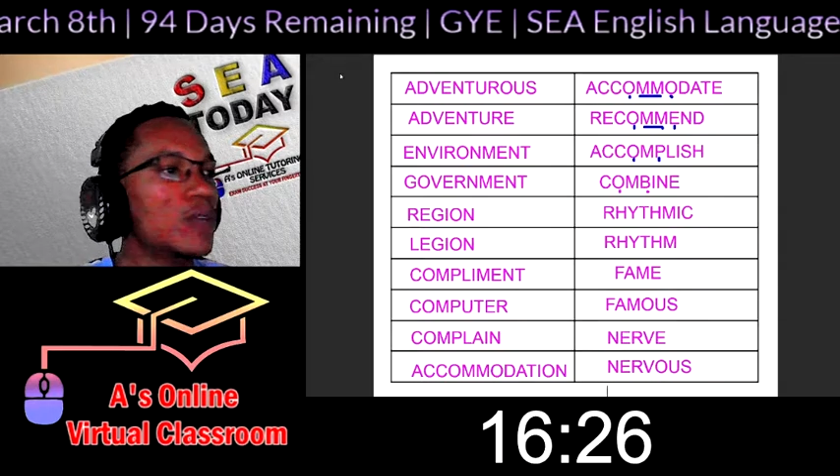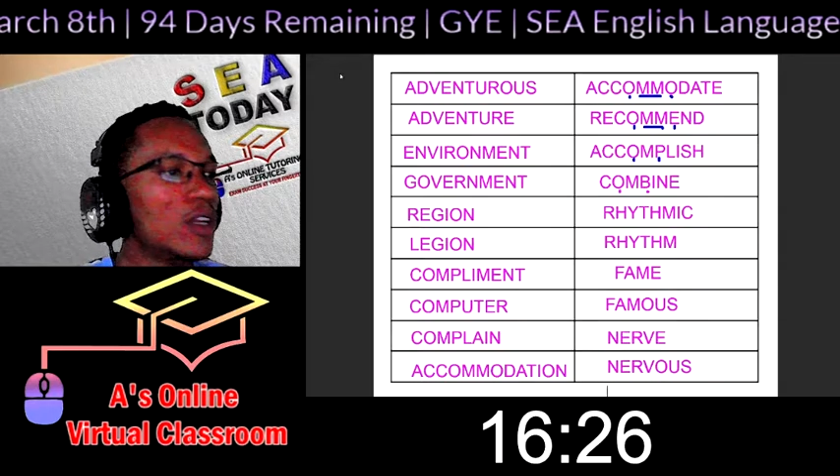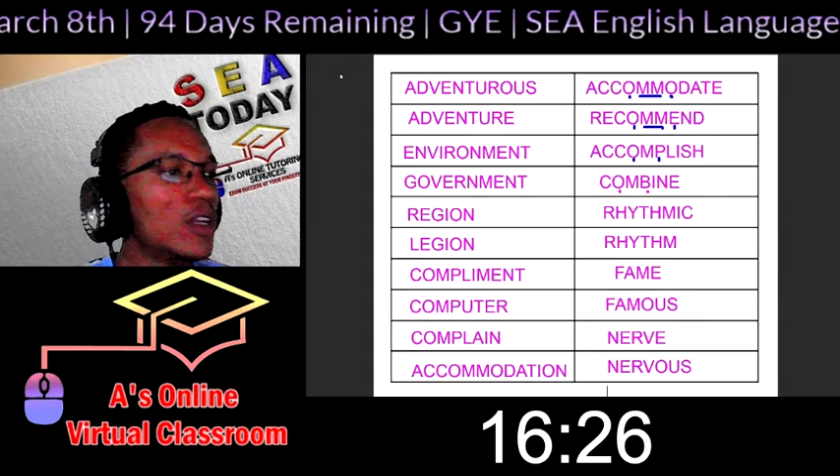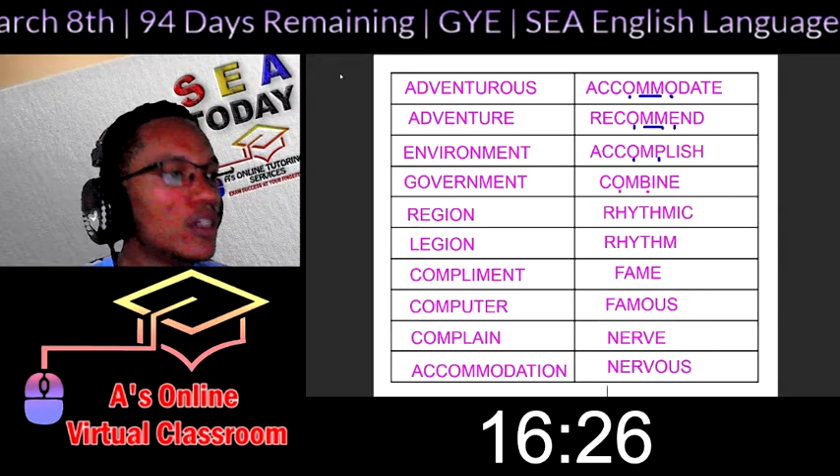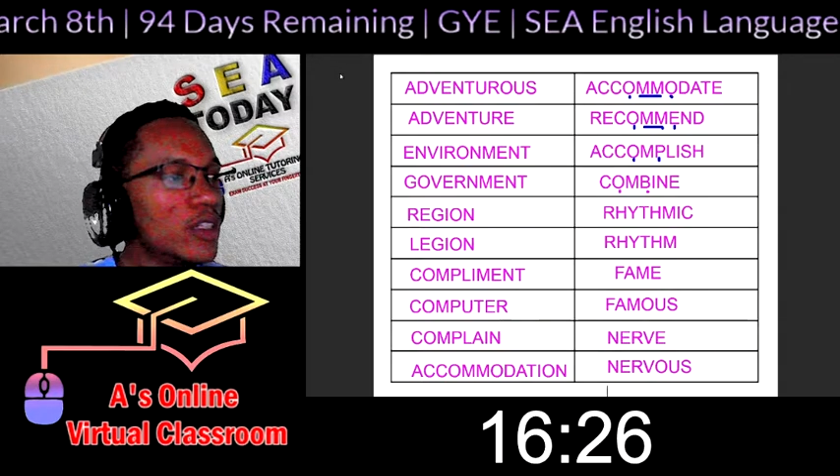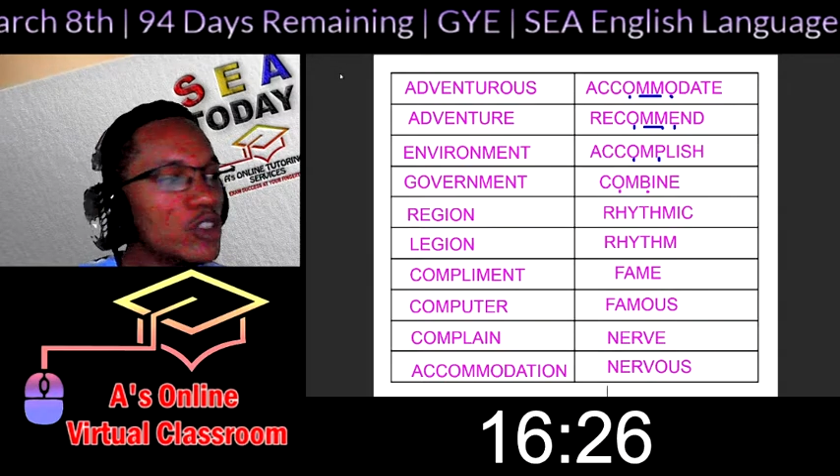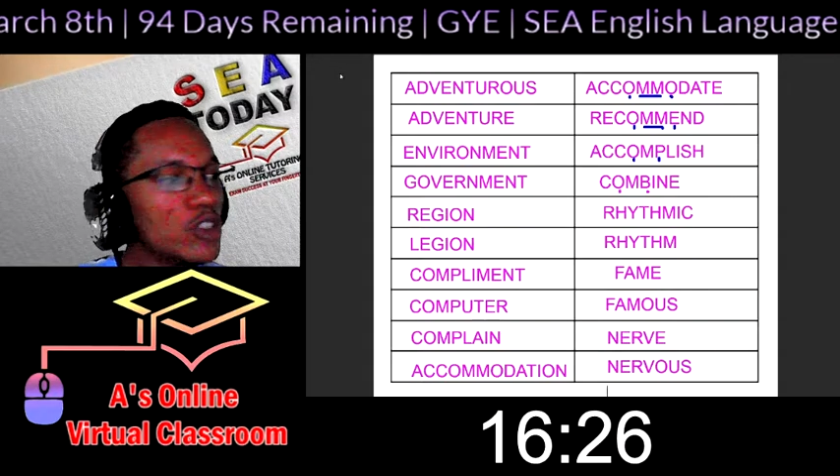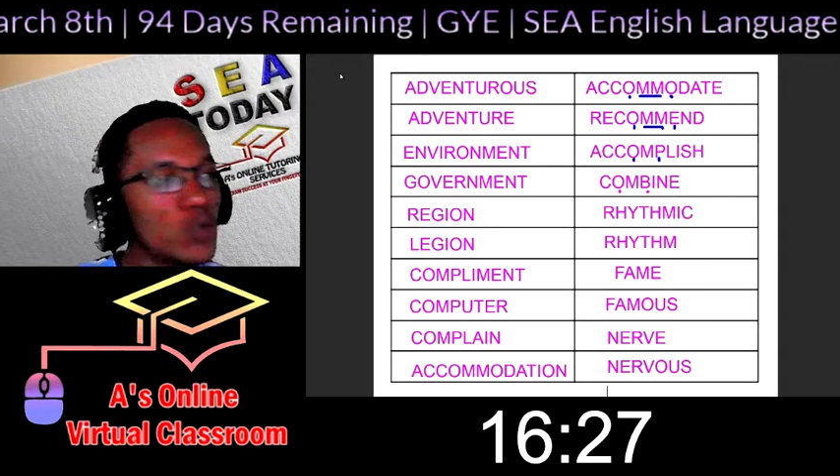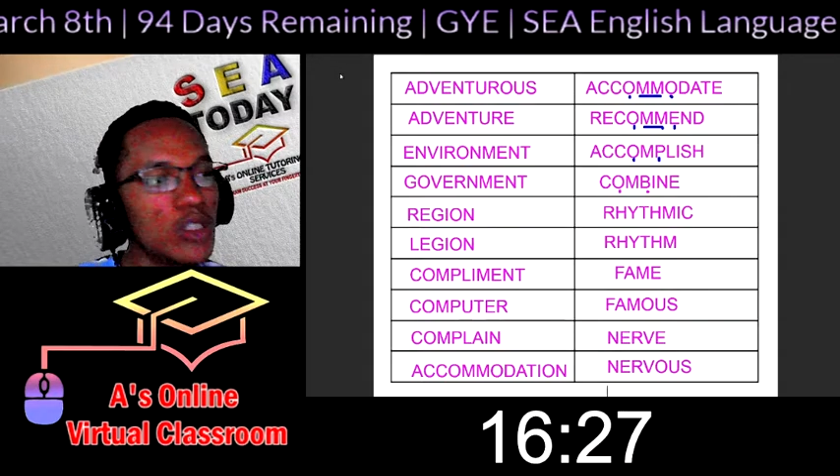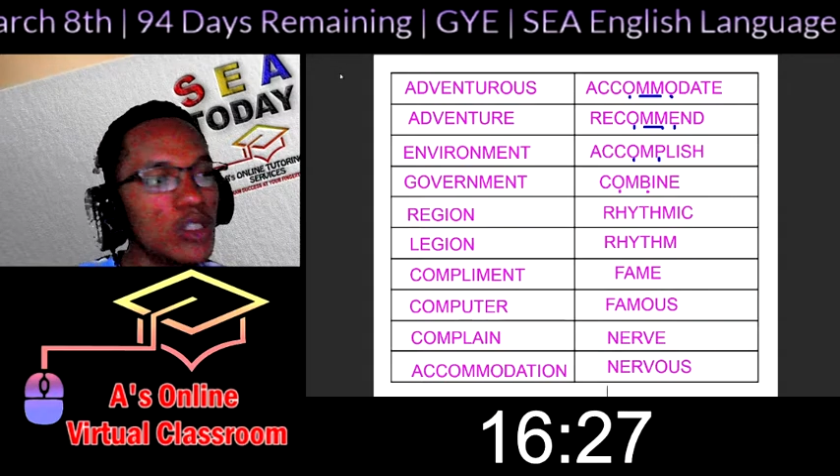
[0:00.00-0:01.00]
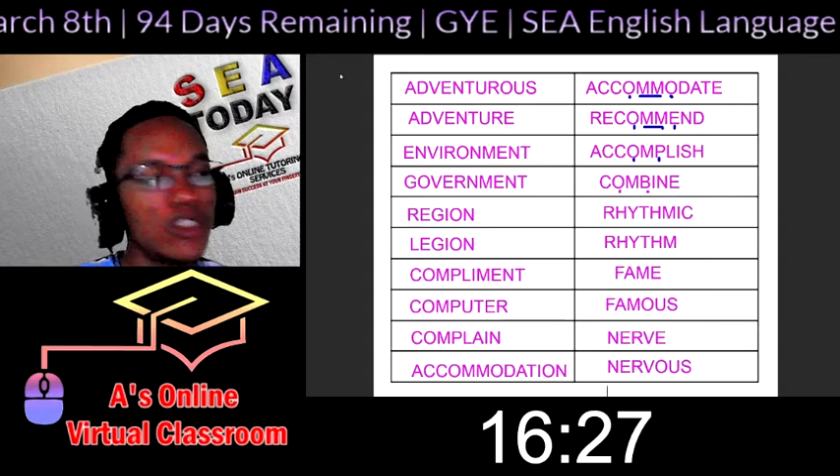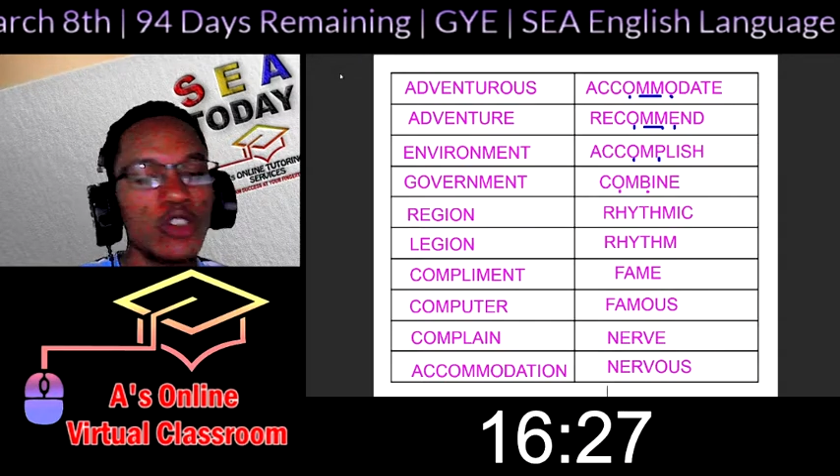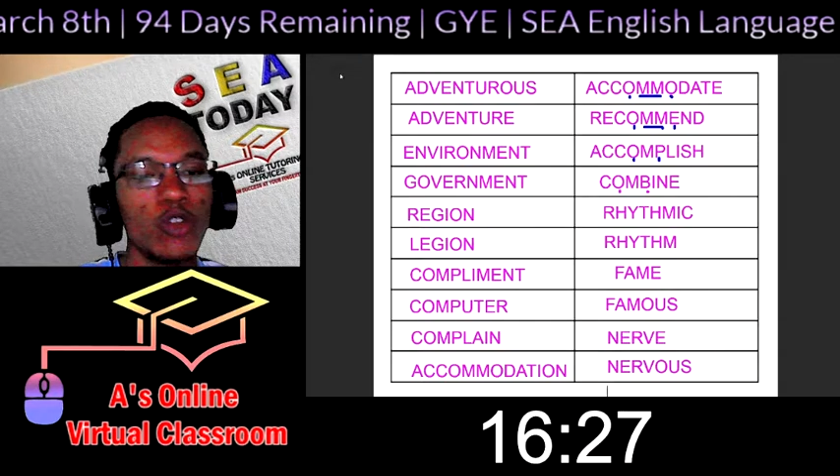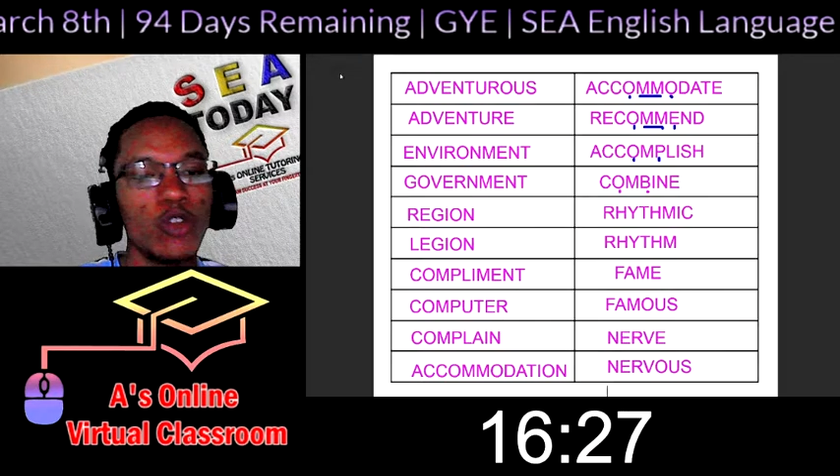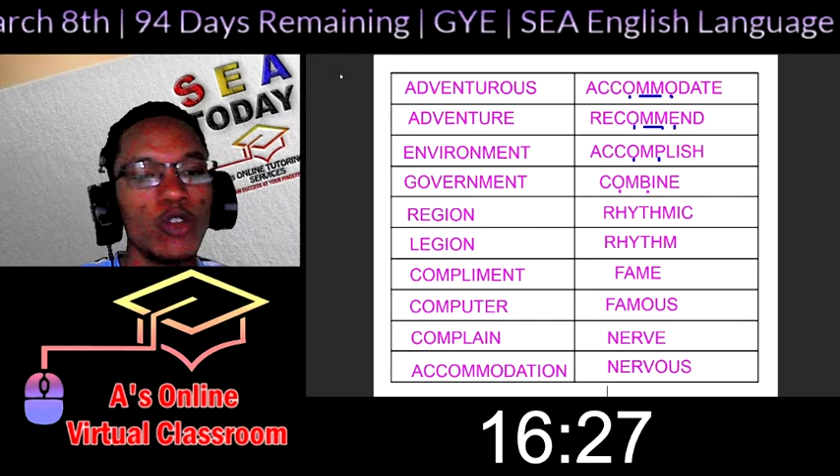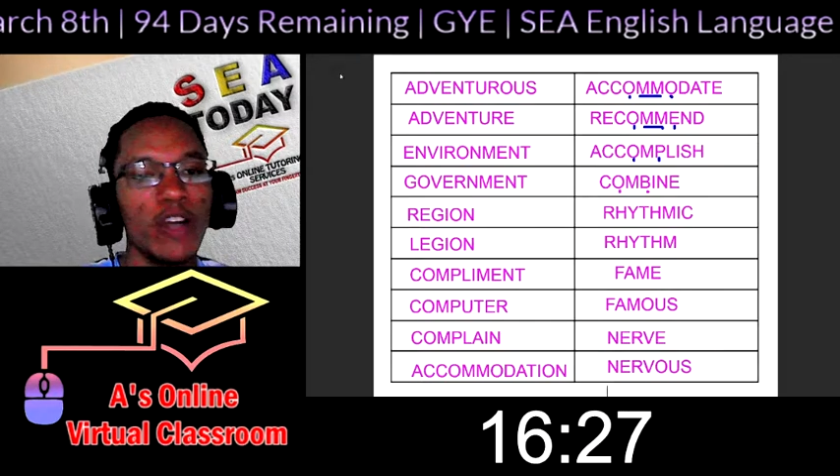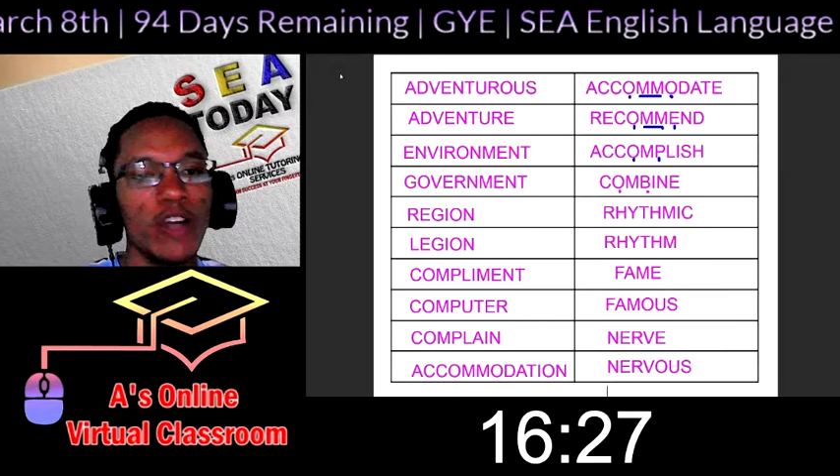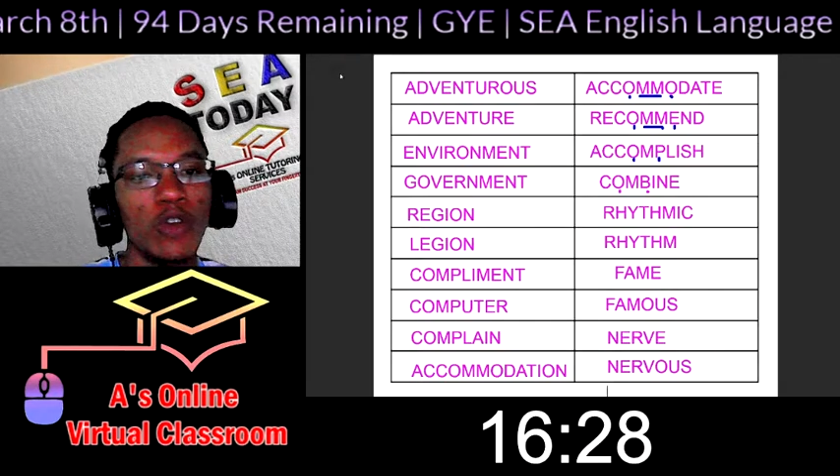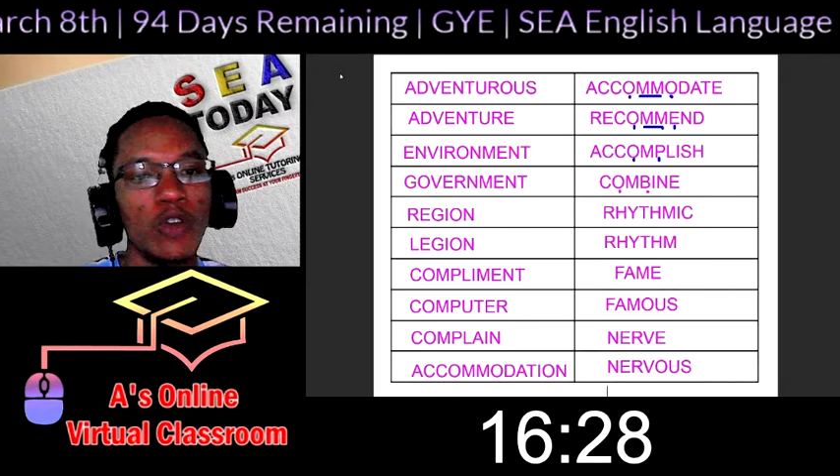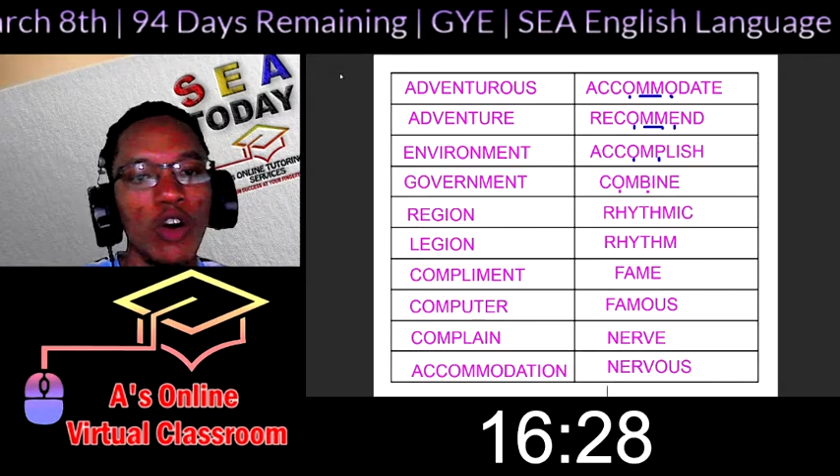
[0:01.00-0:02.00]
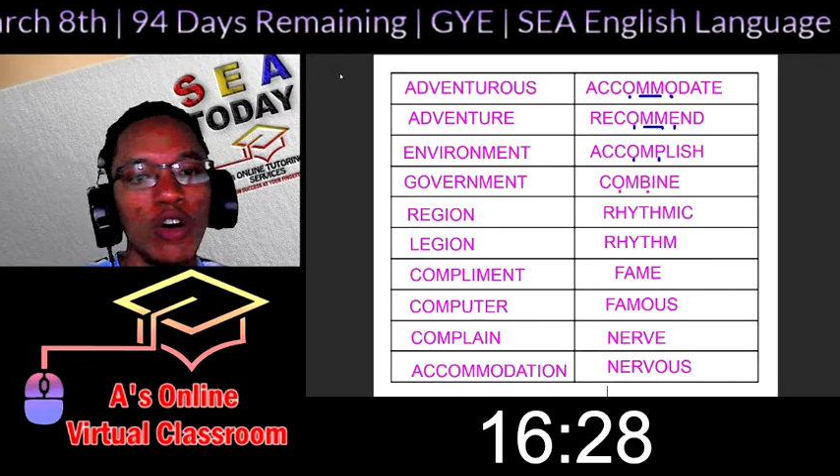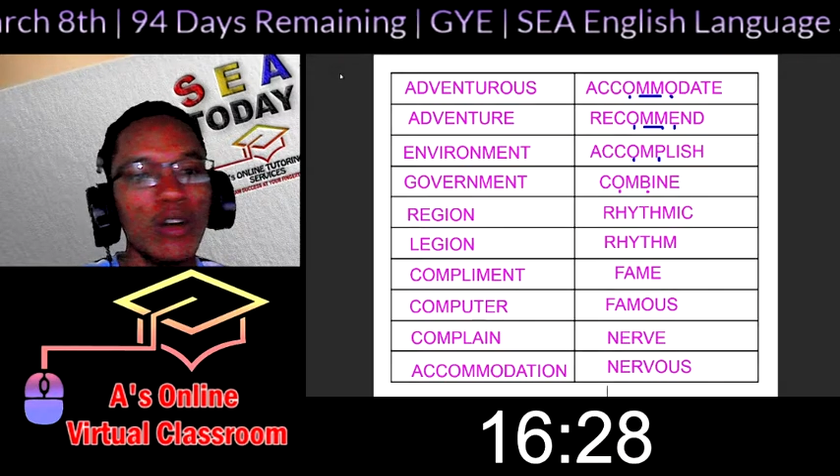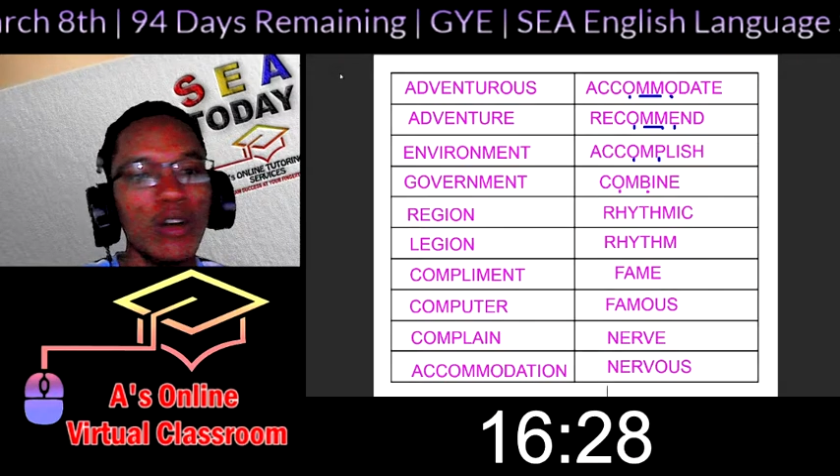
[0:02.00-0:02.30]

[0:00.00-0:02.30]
learn these words, write them down,